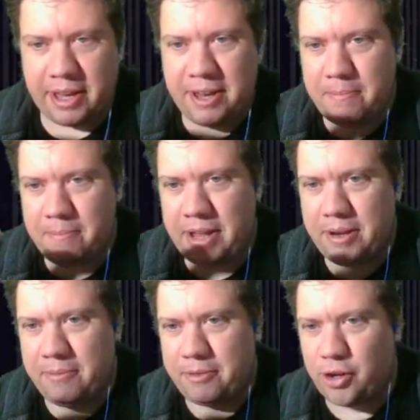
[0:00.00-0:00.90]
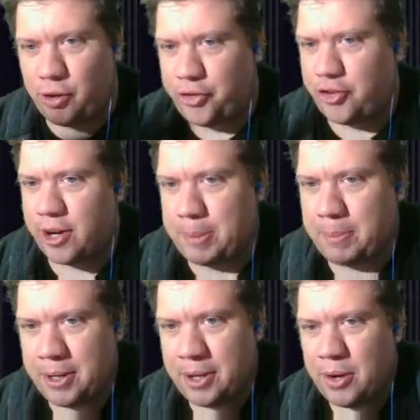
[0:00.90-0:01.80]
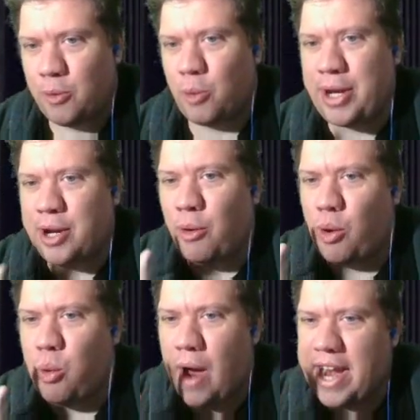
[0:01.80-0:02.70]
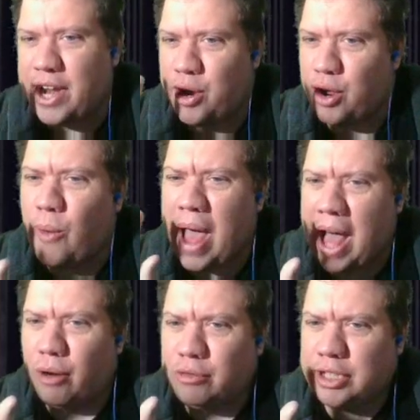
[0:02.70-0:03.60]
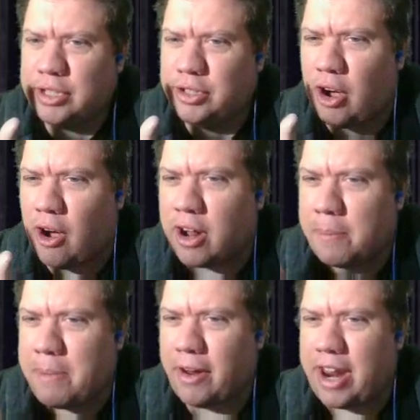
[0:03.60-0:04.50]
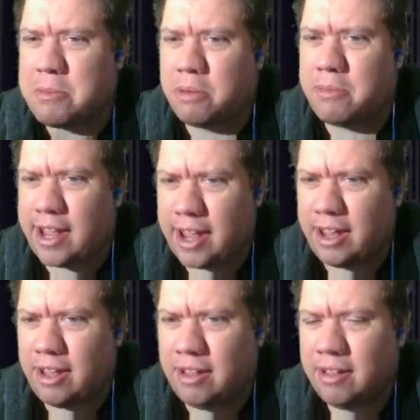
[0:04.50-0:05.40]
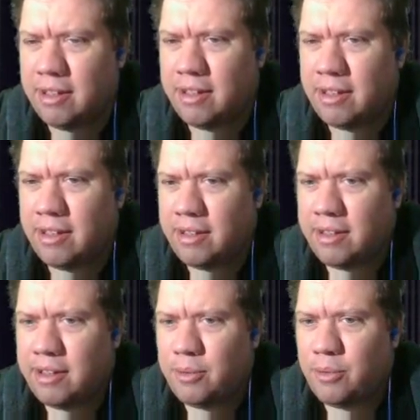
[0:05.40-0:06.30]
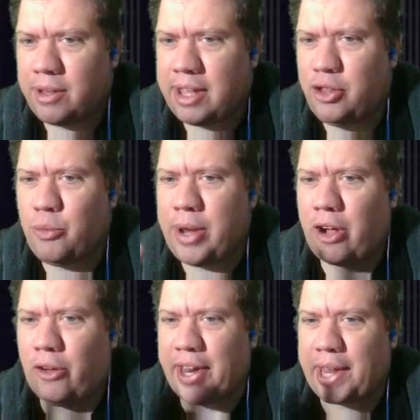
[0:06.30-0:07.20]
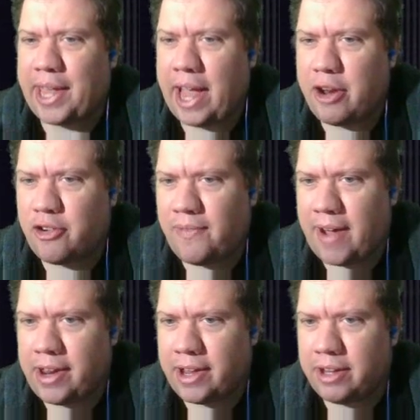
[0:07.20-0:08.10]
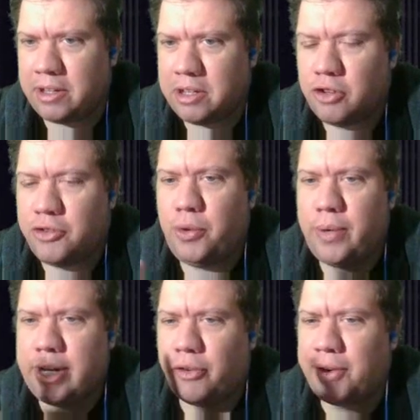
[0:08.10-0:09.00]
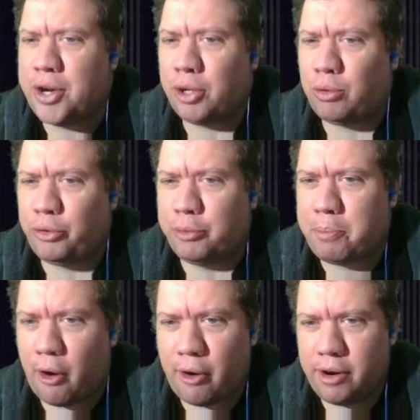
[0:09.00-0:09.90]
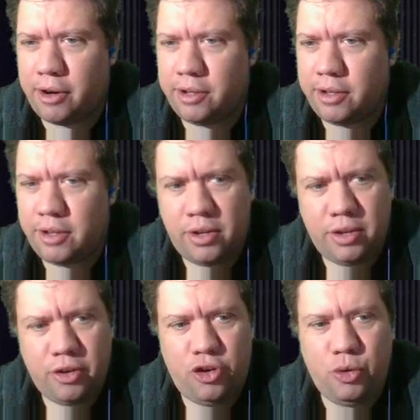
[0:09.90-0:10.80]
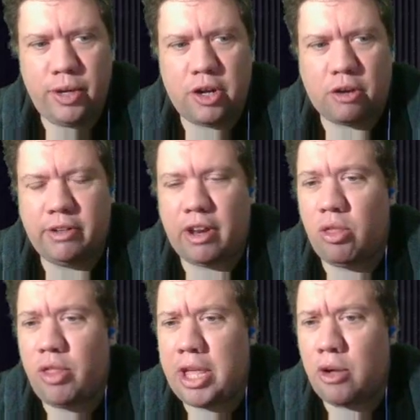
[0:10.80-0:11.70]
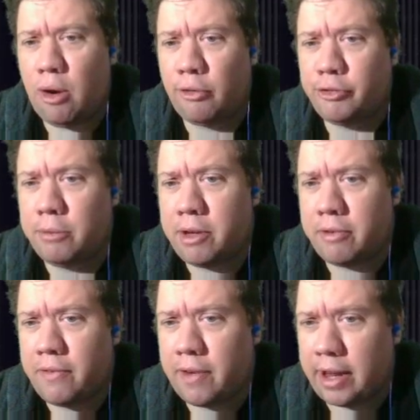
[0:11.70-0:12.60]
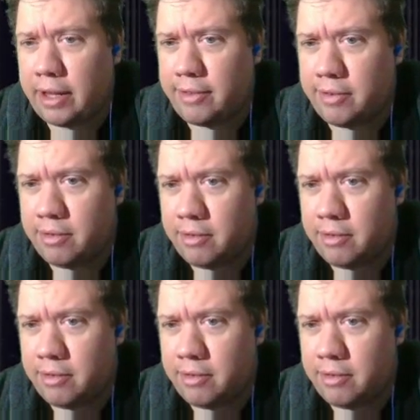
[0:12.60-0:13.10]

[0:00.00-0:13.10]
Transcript: in culture where we don't quite know how to talk about MMA. Do we call it cage fighting? Do we call it no holds barred? Do we call it the Ultimate Fight?